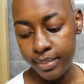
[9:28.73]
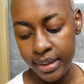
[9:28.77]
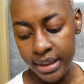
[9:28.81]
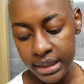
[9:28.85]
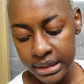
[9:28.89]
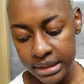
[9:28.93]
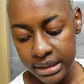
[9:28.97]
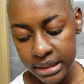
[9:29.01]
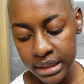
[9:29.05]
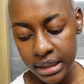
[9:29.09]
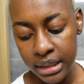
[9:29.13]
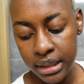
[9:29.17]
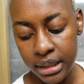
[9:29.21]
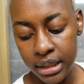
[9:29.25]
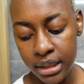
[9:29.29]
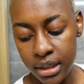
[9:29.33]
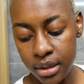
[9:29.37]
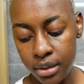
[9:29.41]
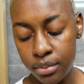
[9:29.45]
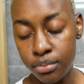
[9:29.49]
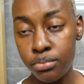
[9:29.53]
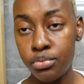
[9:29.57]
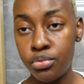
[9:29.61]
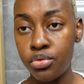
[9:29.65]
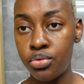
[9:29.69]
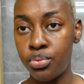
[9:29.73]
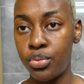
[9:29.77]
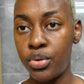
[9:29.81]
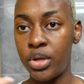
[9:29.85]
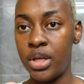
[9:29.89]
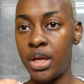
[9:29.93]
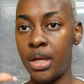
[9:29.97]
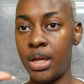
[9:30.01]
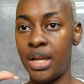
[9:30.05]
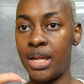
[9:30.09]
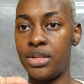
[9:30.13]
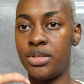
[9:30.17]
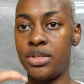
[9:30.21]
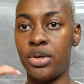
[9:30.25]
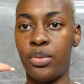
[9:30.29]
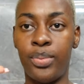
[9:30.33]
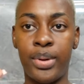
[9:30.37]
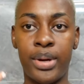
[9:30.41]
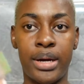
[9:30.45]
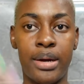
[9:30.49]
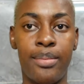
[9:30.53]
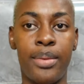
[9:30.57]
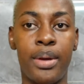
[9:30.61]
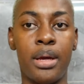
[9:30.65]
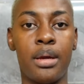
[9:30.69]
But mtu mwenye anajua
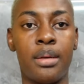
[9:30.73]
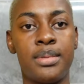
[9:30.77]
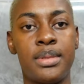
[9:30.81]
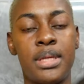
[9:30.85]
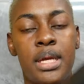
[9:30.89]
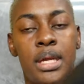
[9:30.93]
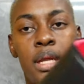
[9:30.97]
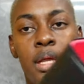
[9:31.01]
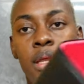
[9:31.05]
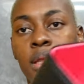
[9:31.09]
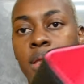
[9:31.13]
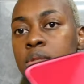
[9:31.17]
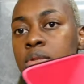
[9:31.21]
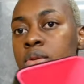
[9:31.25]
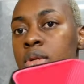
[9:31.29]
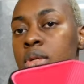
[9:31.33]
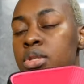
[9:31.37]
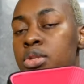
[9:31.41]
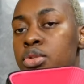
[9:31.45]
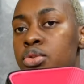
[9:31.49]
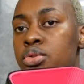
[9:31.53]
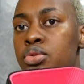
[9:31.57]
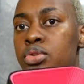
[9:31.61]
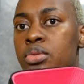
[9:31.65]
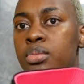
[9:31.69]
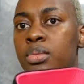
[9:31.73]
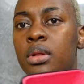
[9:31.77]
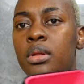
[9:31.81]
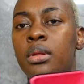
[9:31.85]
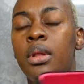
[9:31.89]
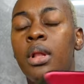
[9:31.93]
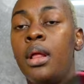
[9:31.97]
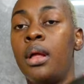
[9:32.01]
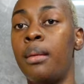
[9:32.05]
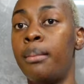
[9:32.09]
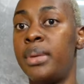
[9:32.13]
kupaka makeup sana. This one is too small.